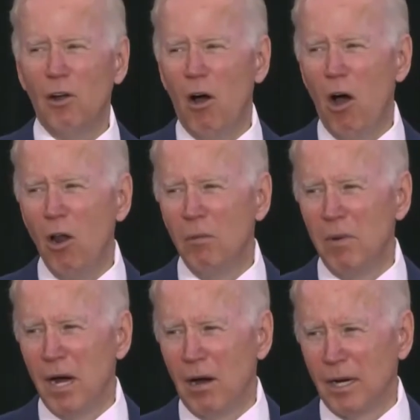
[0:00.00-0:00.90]
on all
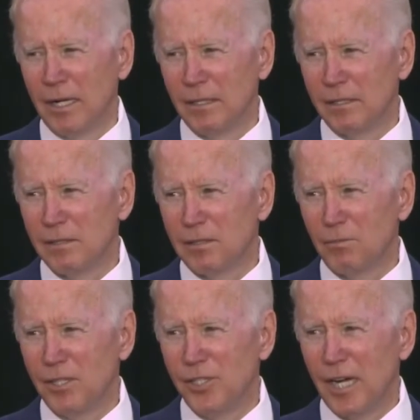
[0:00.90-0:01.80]
Americans
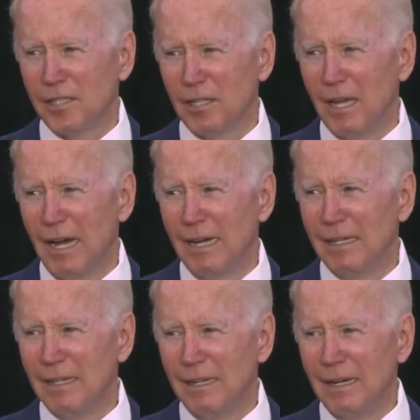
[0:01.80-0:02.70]
to reject the lie,
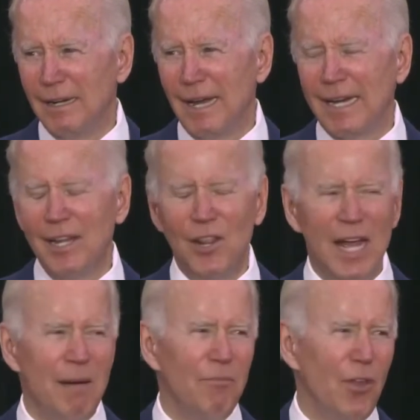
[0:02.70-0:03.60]
and I
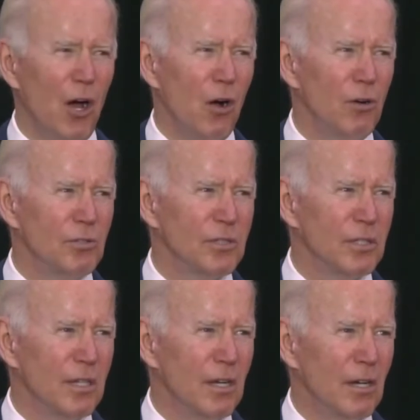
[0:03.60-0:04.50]
condemn
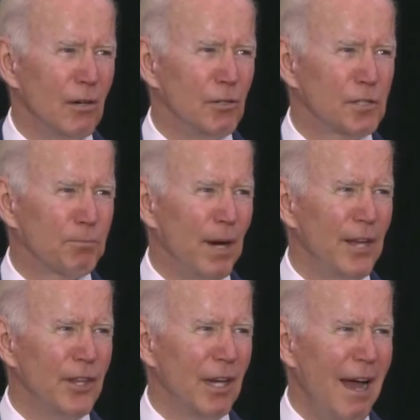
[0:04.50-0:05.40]
those who
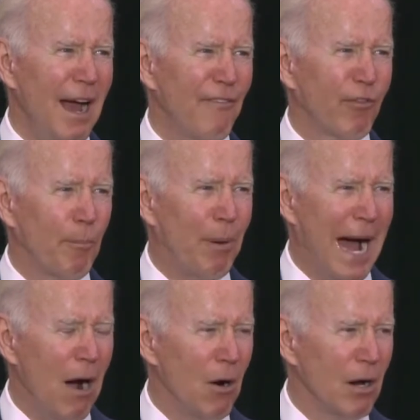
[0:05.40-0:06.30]
spread the lie for
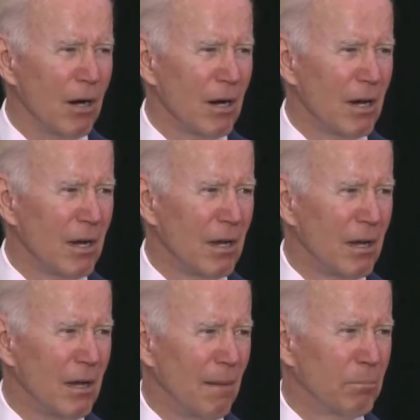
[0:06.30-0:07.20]
power,
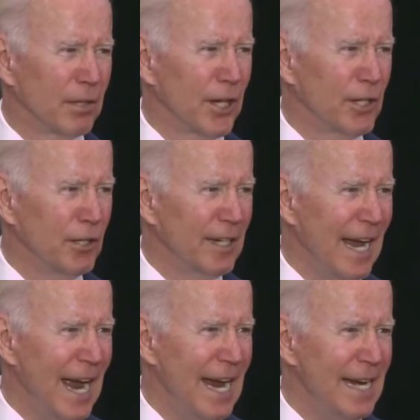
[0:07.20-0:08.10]
political
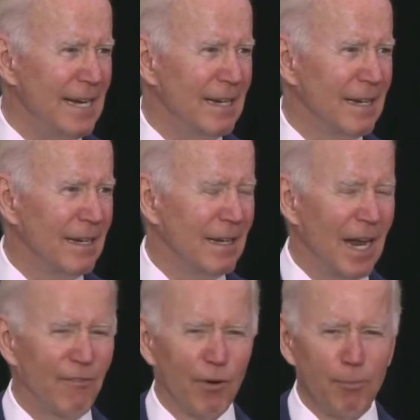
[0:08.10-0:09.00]
gain,
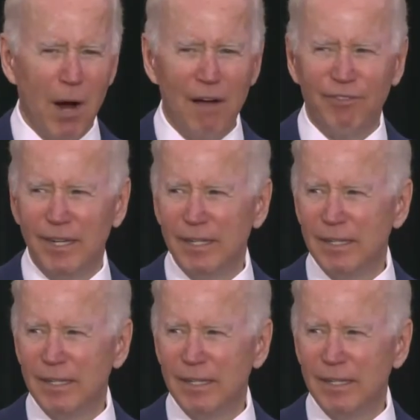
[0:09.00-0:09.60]
and for profit.